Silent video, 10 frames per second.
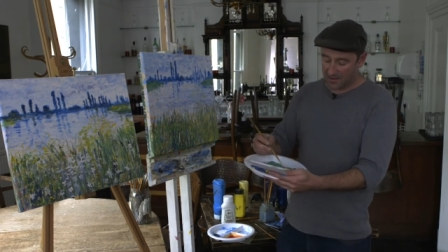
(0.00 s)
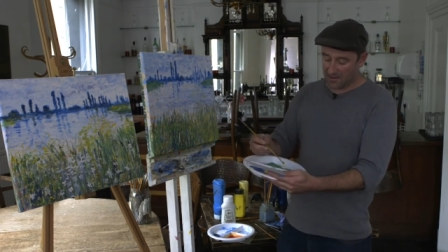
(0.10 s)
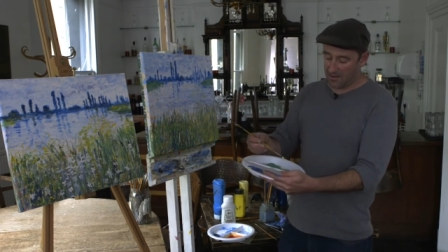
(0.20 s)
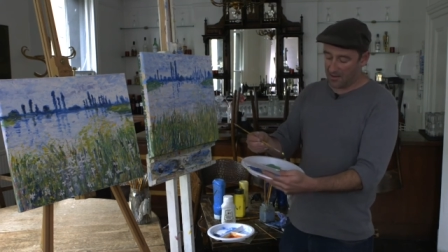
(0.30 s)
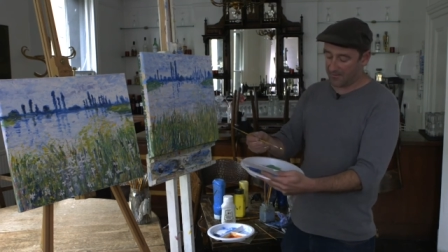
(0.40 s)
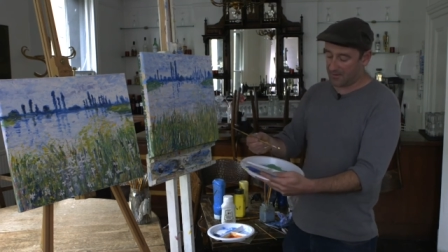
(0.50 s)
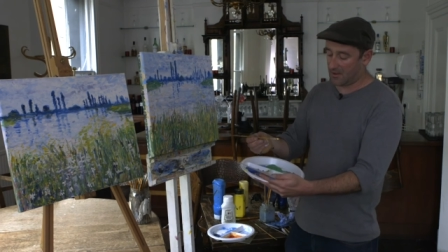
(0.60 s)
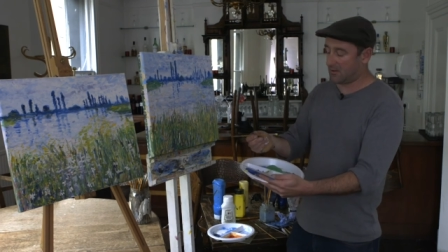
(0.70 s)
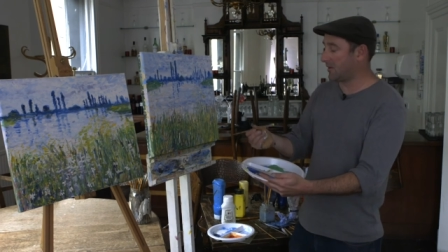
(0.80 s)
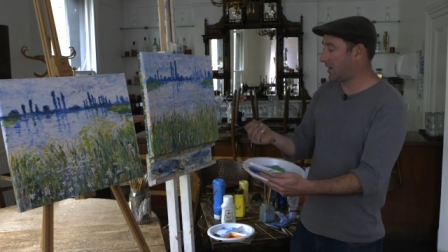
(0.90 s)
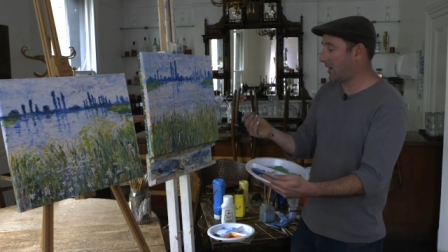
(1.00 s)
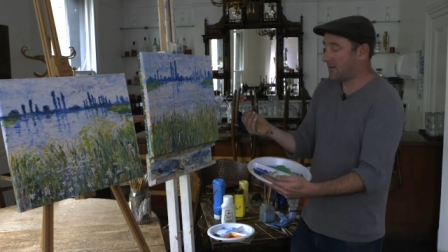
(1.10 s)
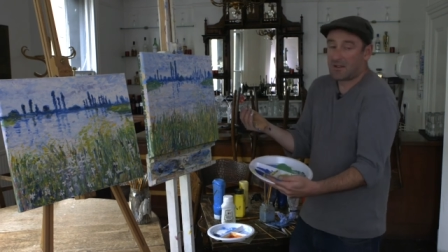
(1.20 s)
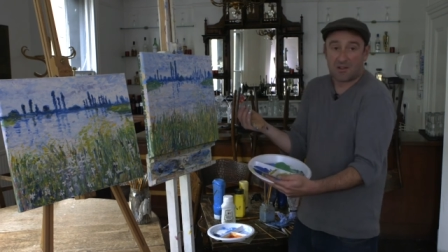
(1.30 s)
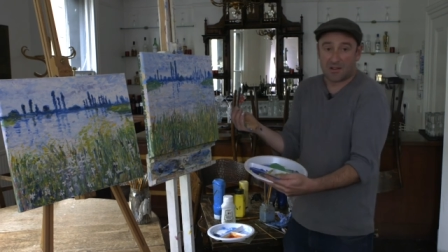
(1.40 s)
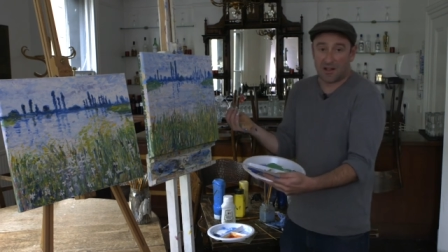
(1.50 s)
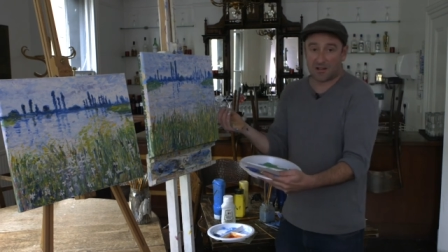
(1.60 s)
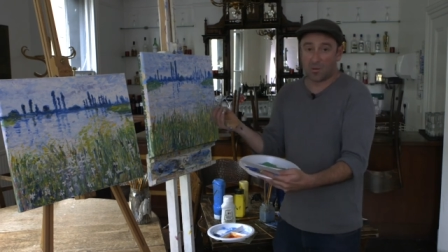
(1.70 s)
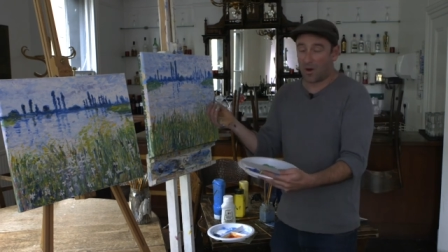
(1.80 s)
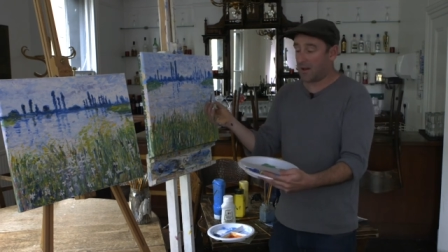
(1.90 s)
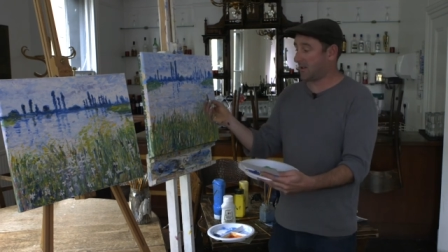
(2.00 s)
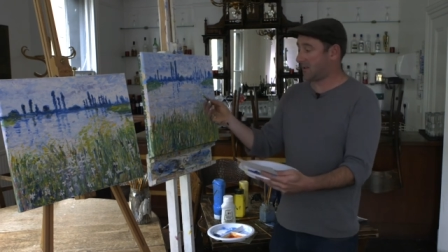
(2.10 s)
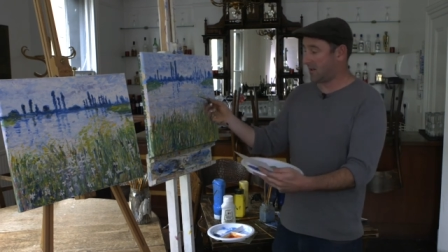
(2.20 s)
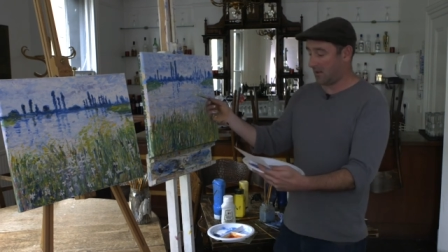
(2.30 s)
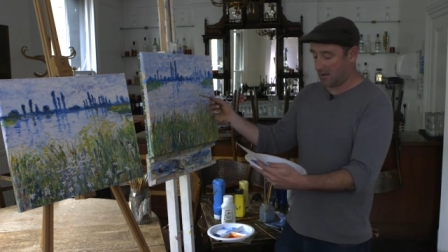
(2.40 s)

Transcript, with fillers: You don't have to, lighter, just add white.